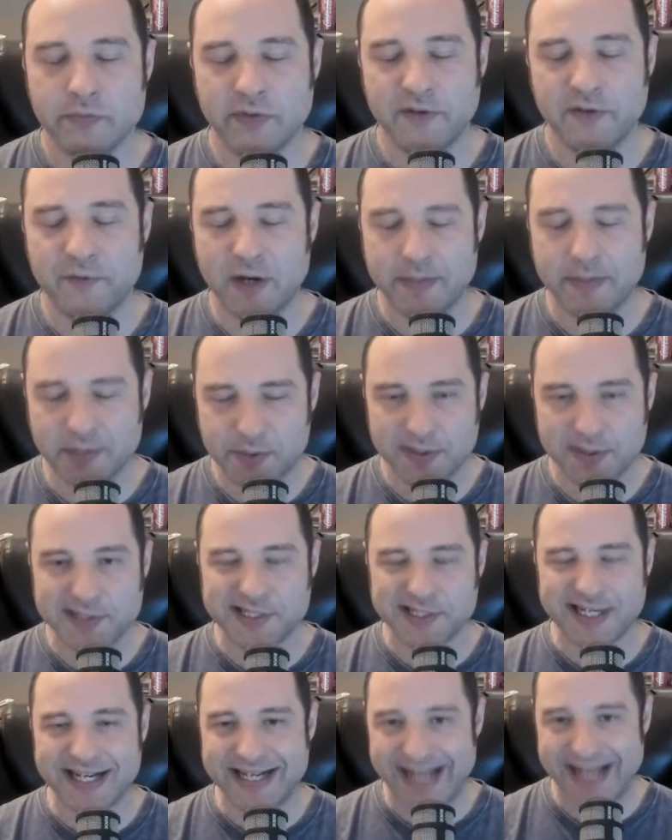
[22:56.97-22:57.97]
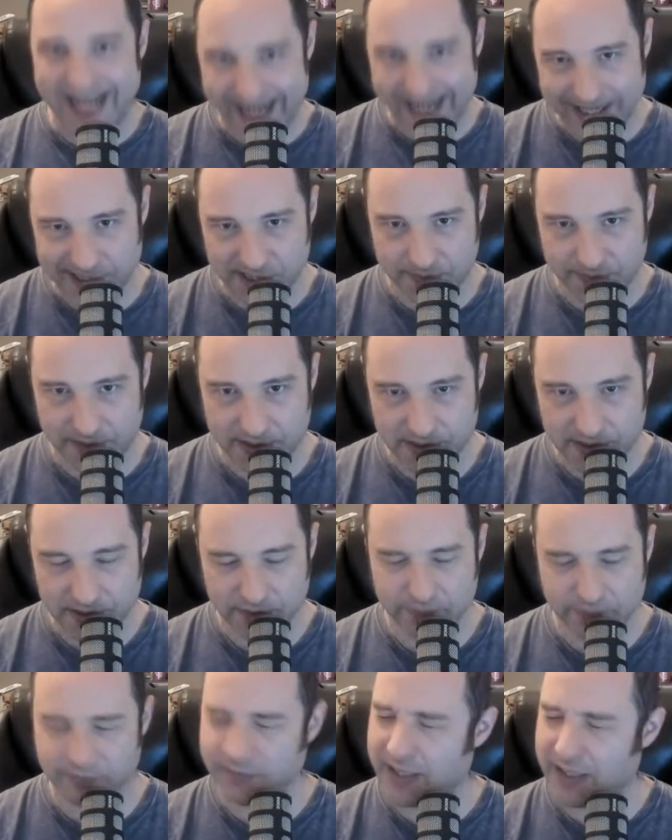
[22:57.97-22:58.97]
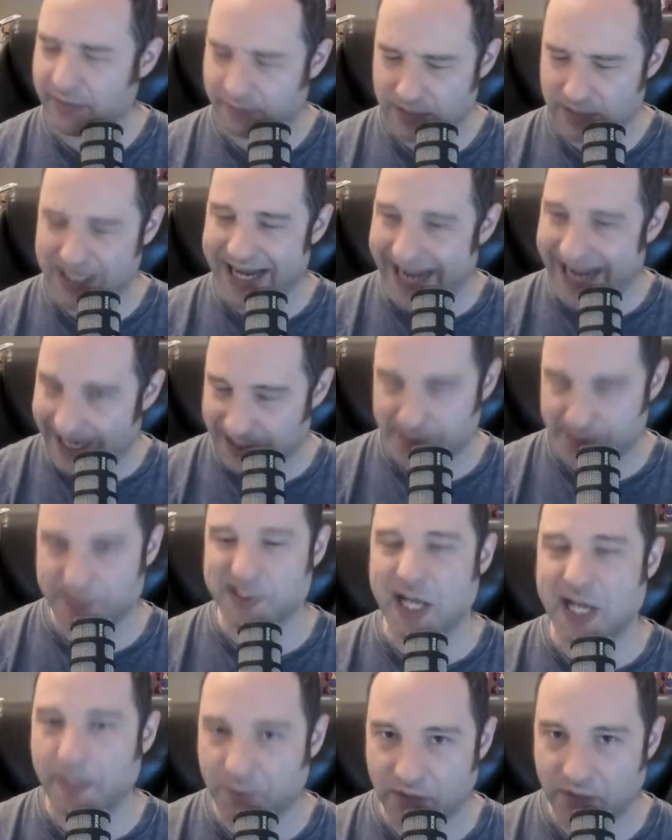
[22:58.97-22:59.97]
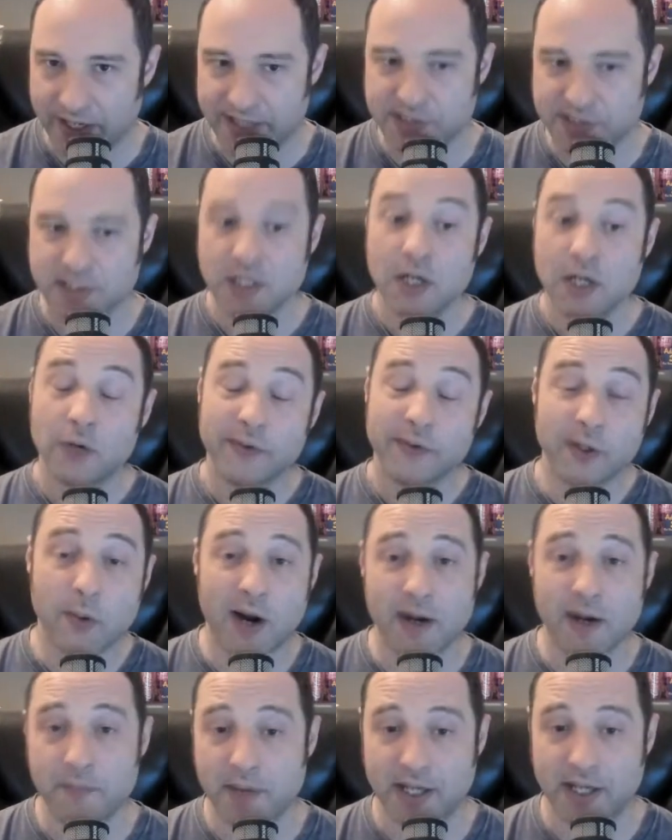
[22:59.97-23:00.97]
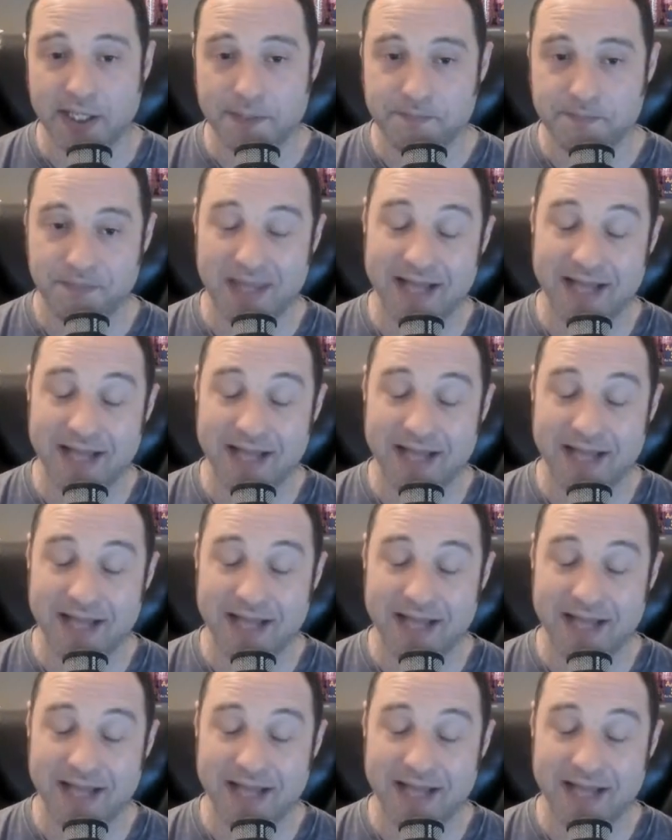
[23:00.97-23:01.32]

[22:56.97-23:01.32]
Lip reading: refurbishments and enhancements, upgrades require money.